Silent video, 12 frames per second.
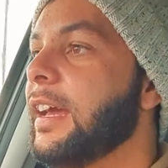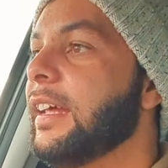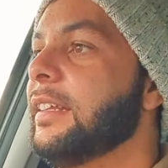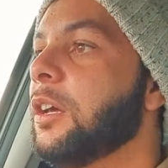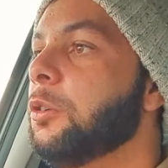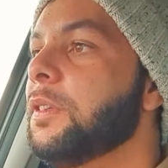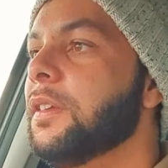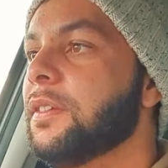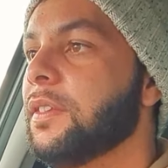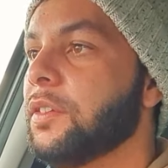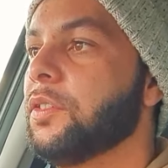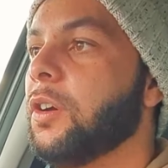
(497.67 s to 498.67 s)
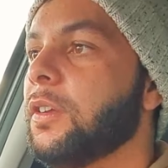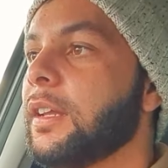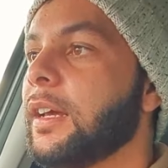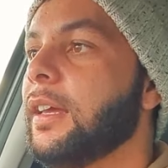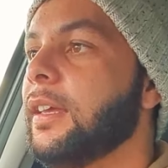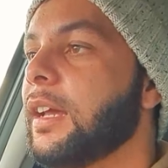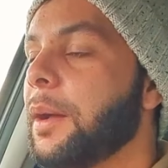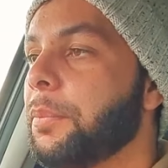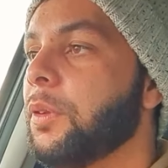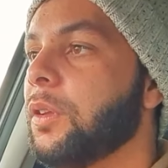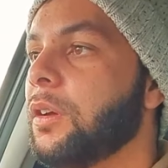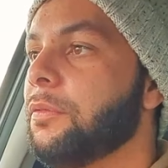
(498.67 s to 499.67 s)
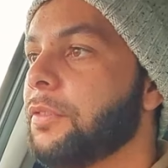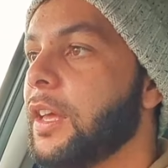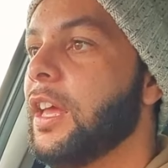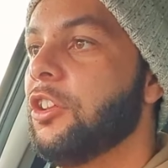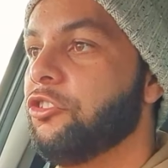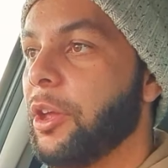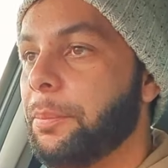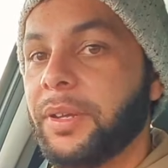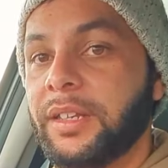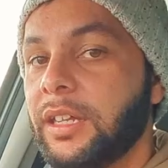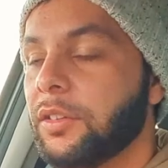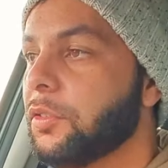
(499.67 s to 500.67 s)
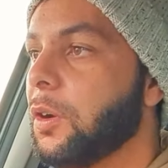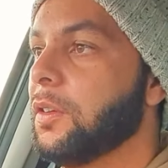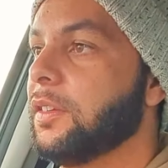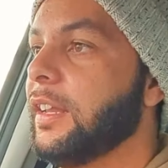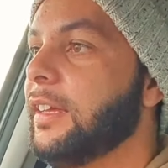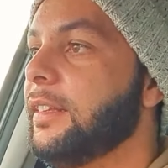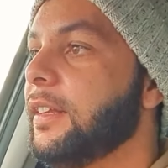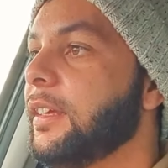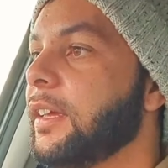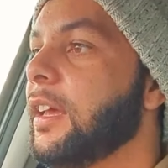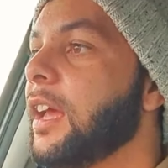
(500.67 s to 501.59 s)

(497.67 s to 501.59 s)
and I noticed this on a couple of Japanese cars lately.